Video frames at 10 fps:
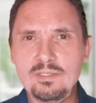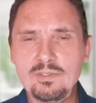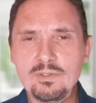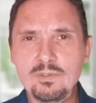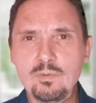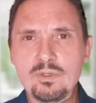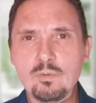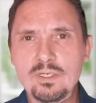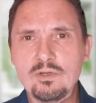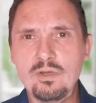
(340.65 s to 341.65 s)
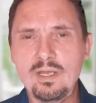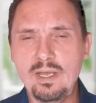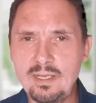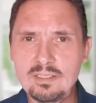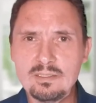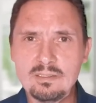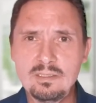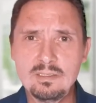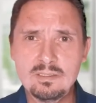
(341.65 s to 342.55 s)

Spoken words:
to do with what creates,